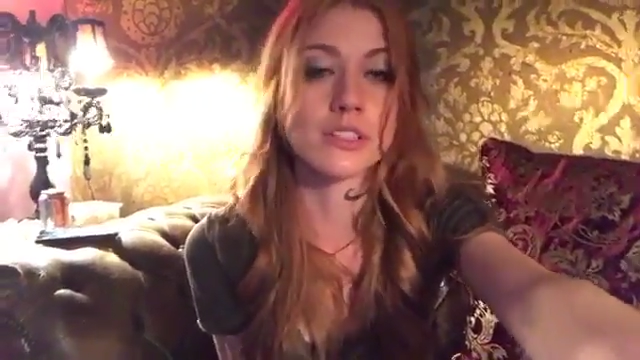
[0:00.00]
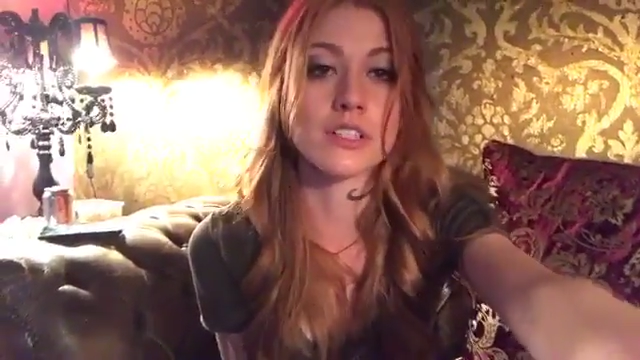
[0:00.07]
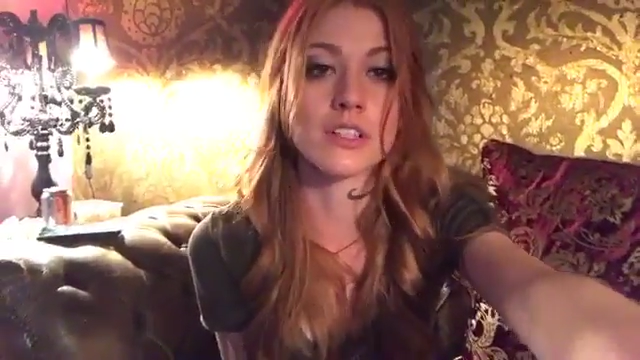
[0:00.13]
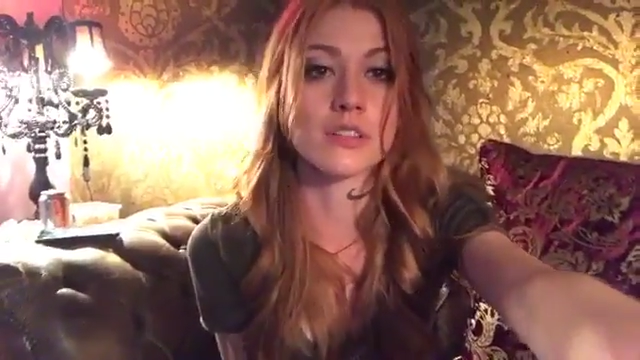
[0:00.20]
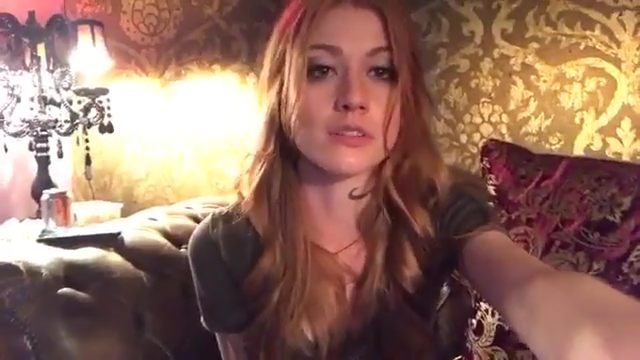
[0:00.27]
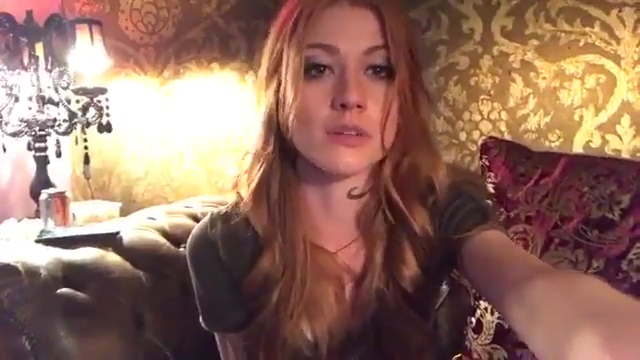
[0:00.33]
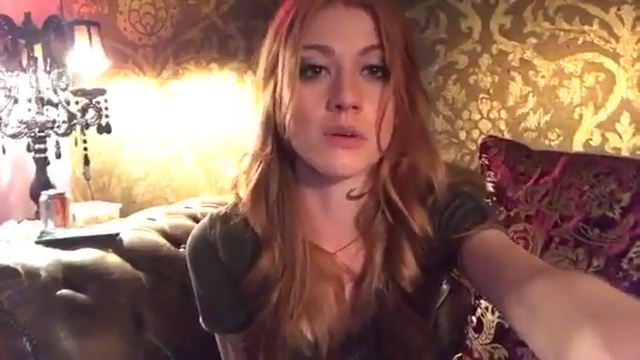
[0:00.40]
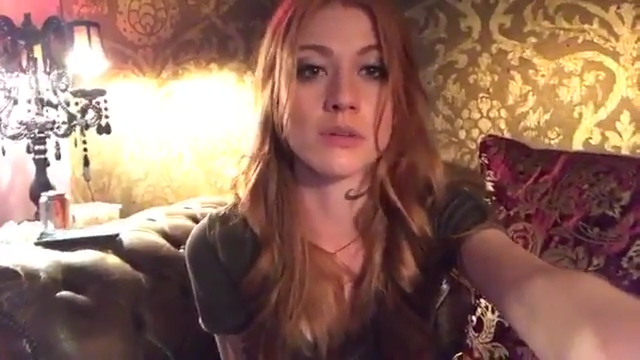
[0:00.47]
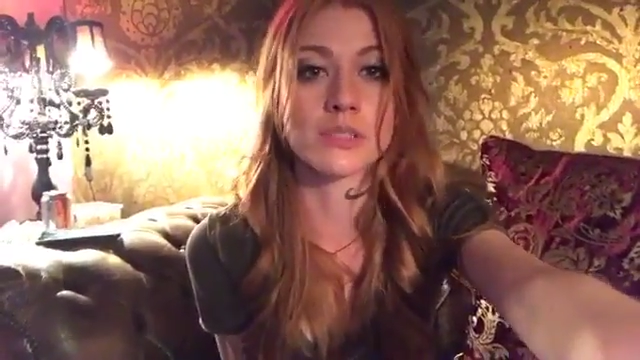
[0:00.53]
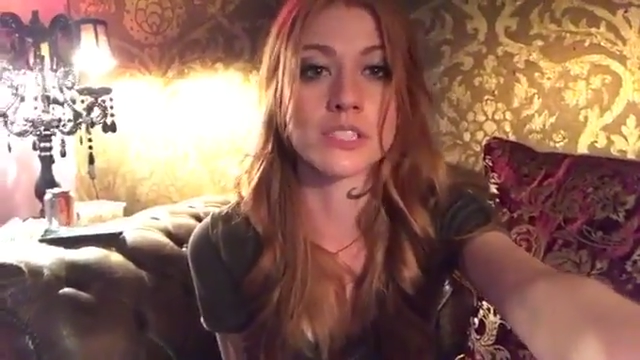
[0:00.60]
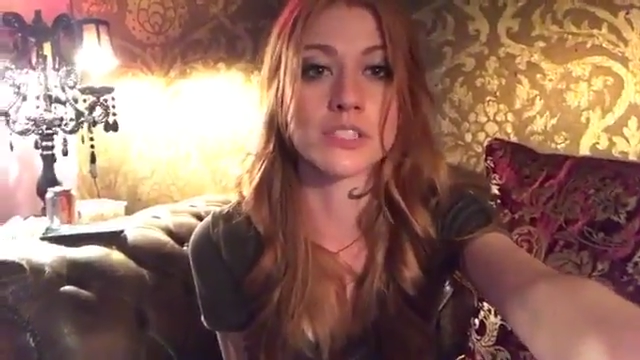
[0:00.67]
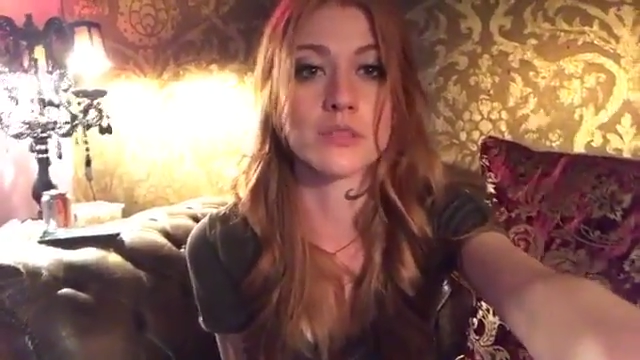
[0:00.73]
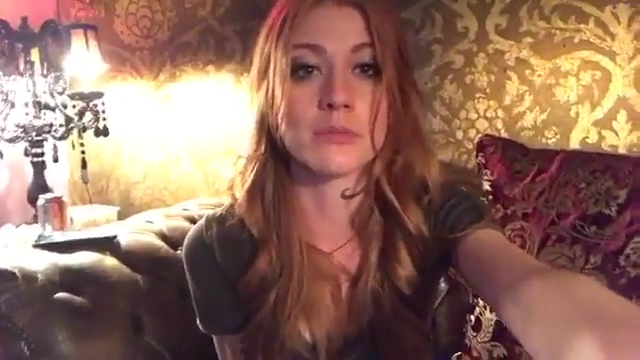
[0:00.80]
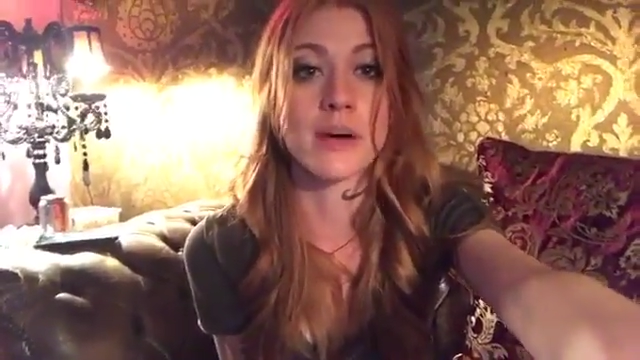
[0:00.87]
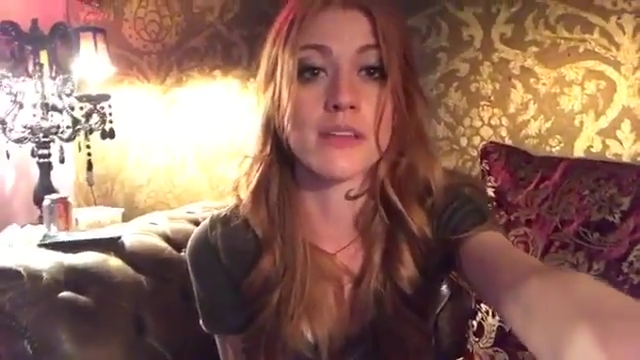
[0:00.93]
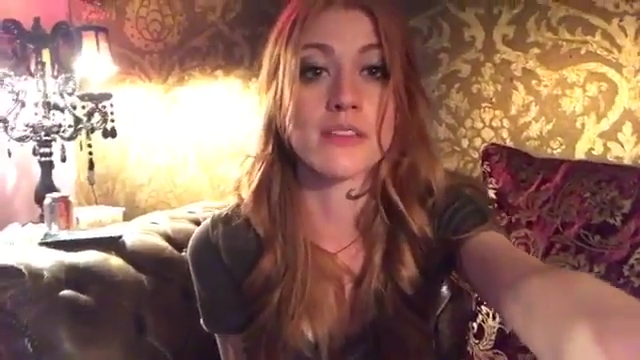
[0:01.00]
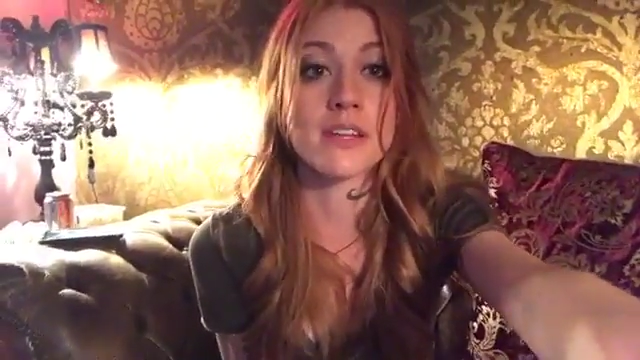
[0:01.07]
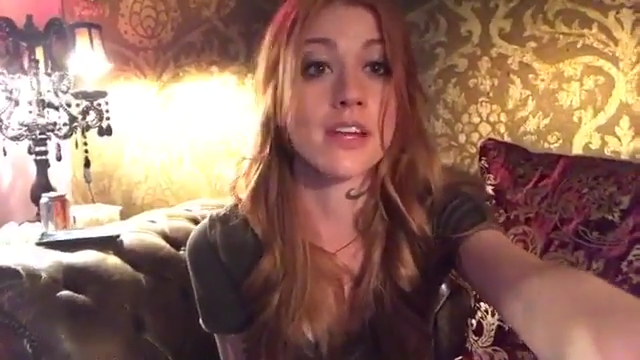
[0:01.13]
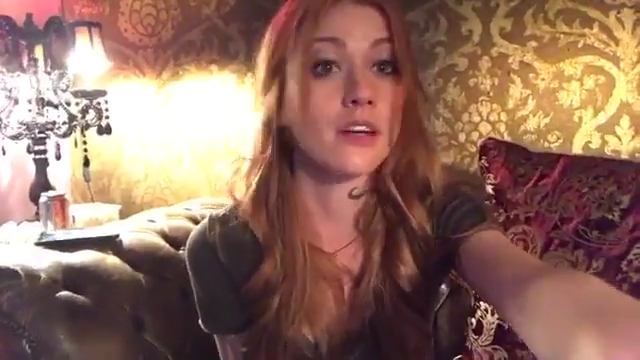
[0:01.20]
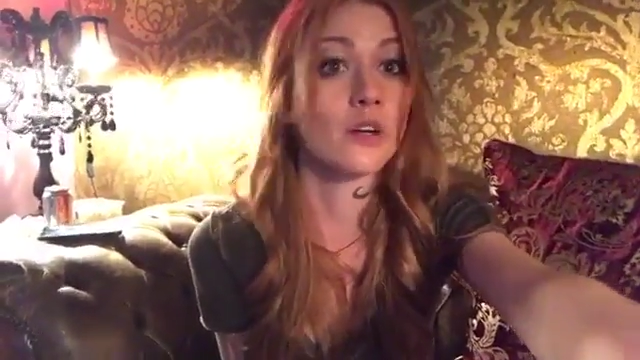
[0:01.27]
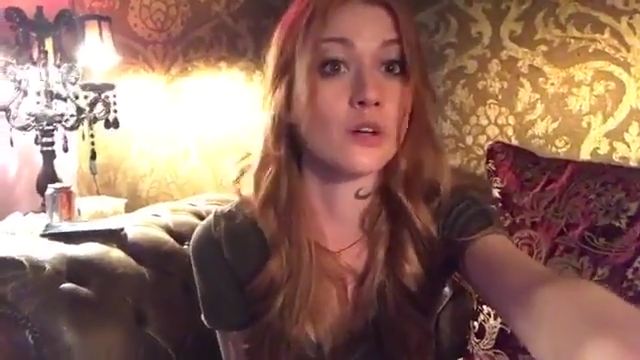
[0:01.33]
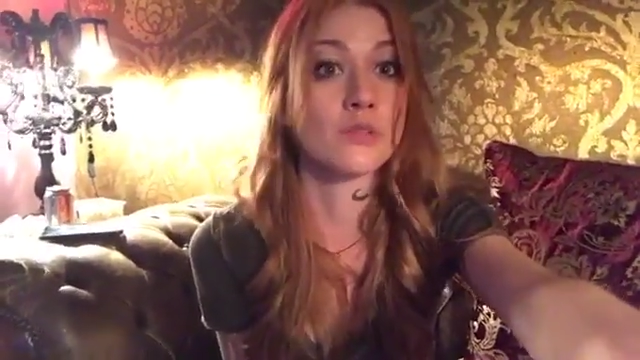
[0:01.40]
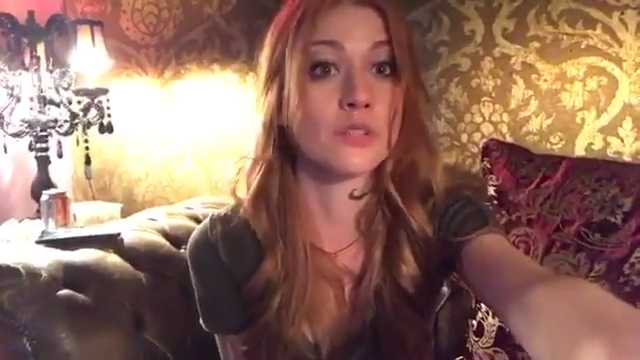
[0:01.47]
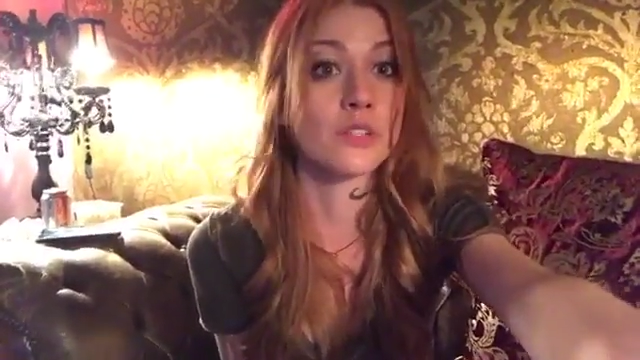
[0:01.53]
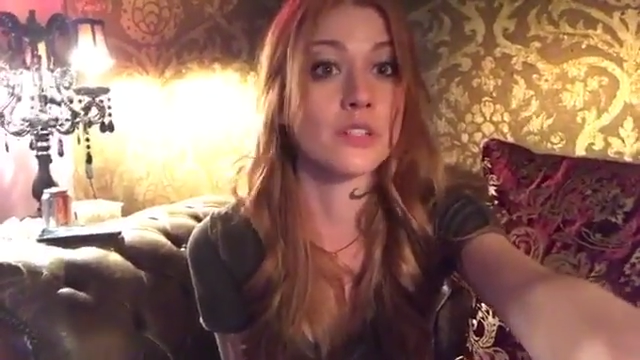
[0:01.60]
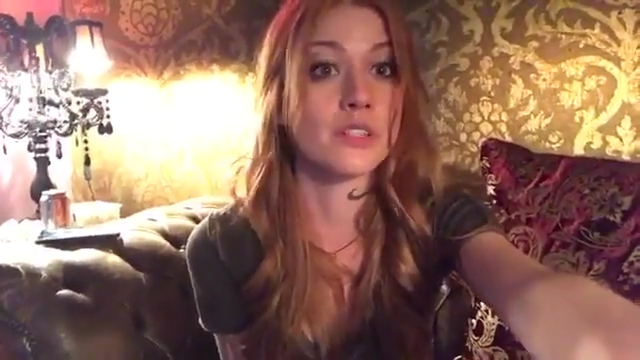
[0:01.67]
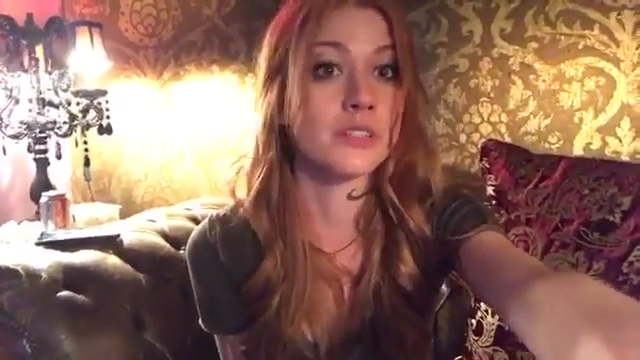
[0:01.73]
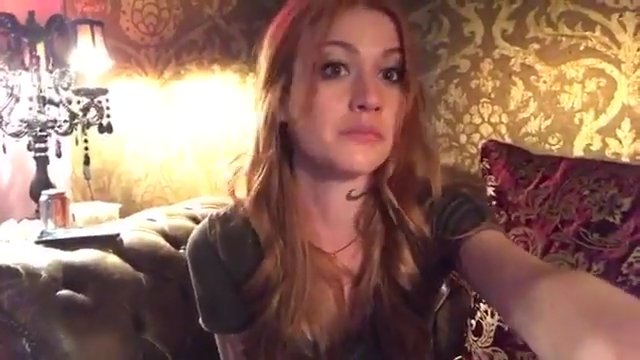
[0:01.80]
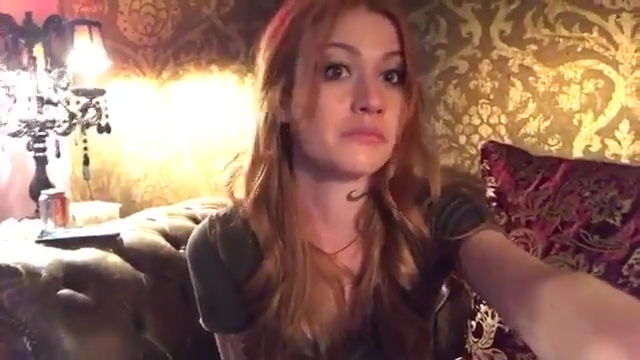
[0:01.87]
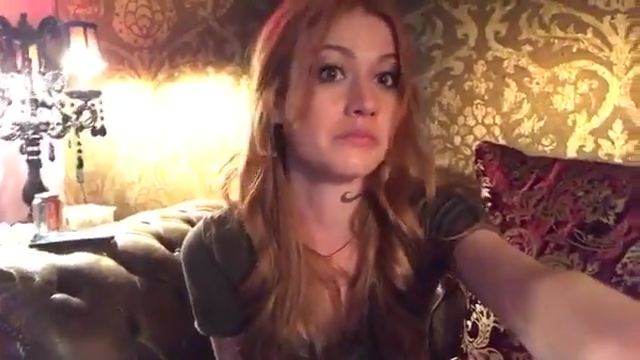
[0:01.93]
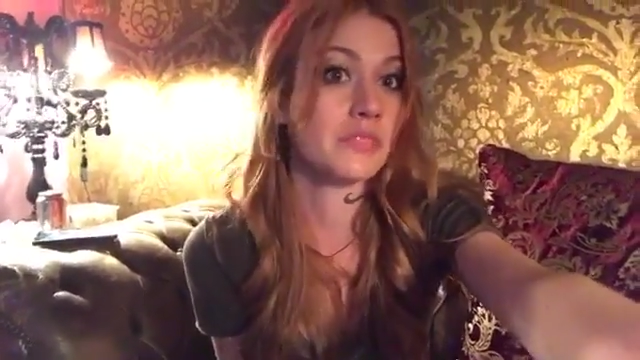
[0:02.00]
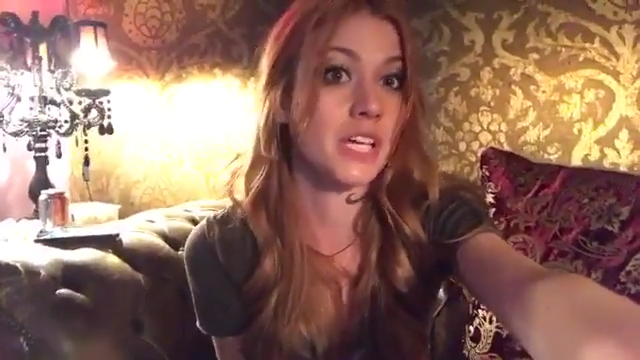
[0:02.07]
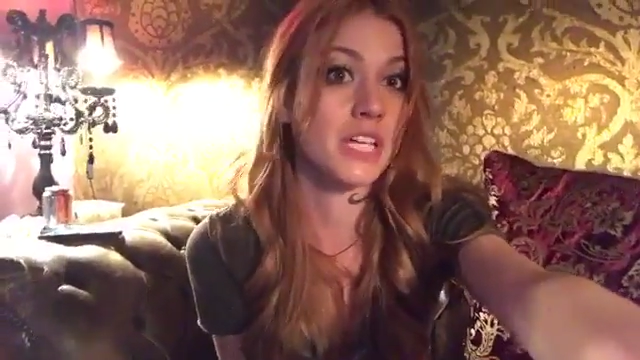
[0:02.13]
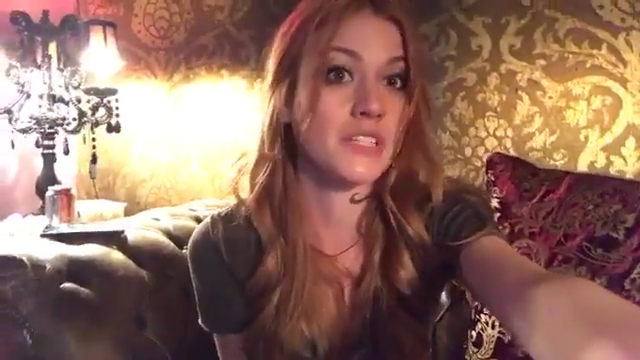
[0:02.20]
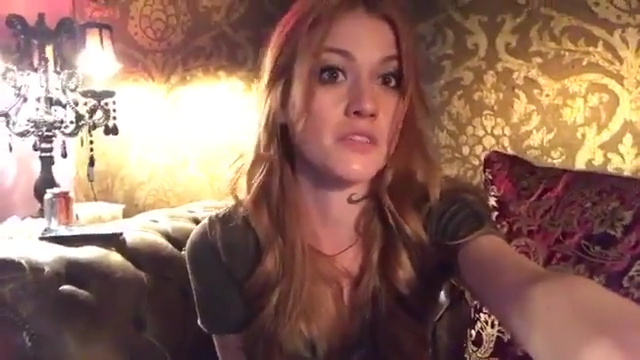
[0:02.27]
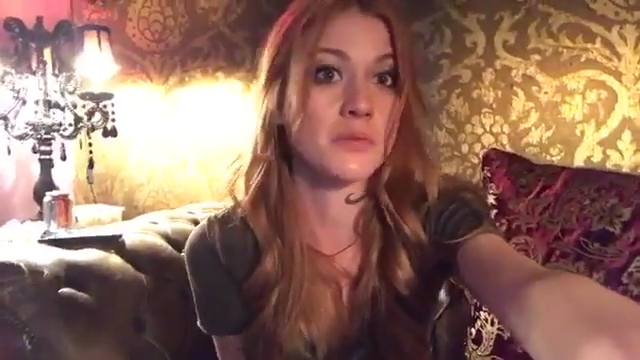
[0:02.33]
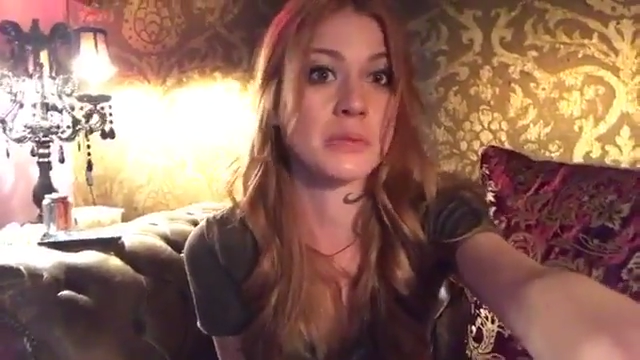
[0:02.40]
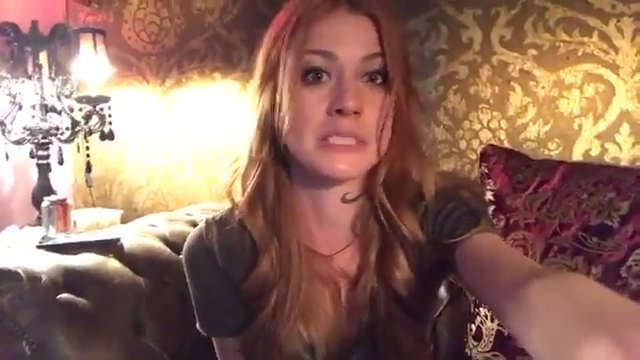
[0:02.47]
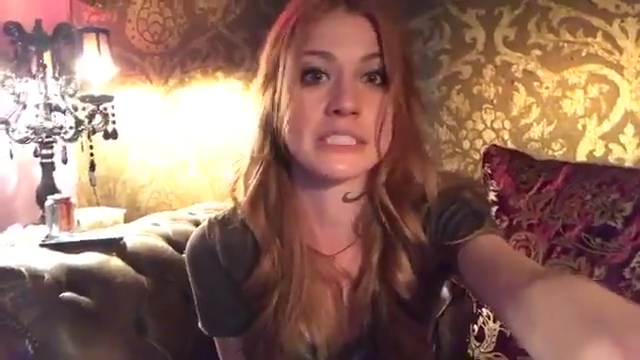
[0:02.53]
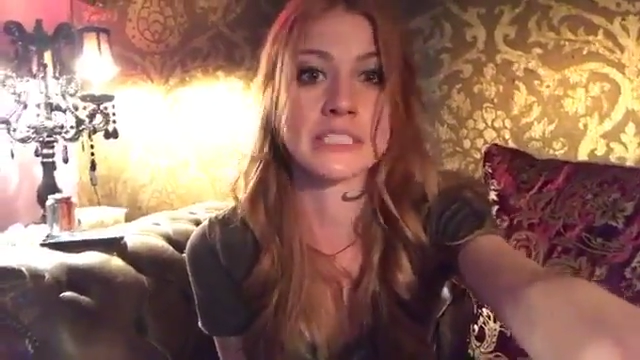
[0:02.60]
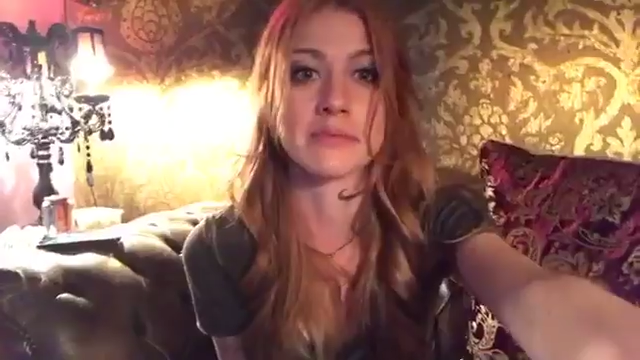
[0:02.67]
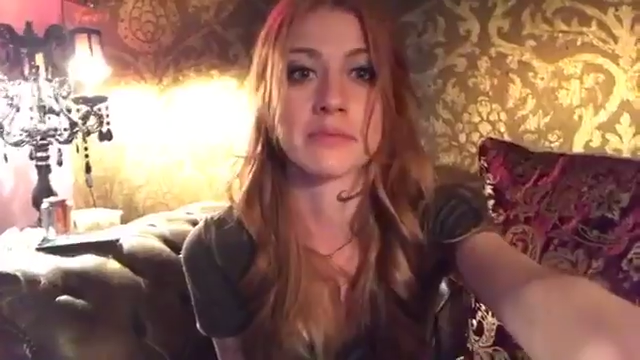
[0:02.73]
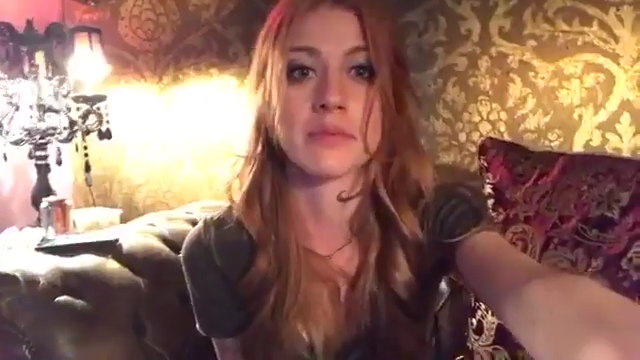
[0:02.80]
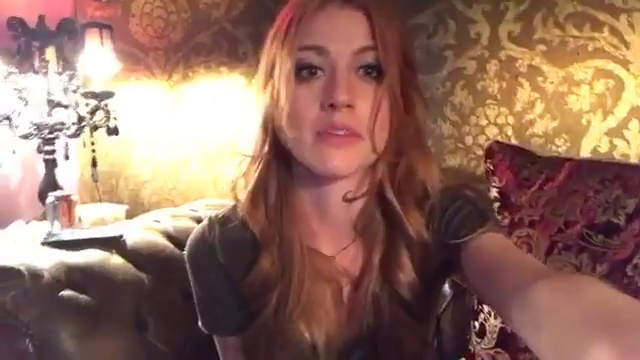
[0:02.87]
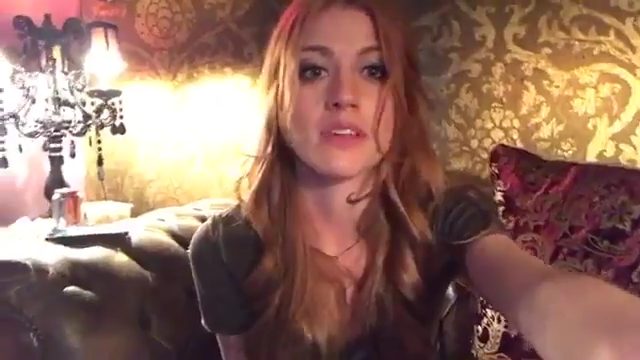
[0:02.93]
you know, holding you by the neck over the edge of a building.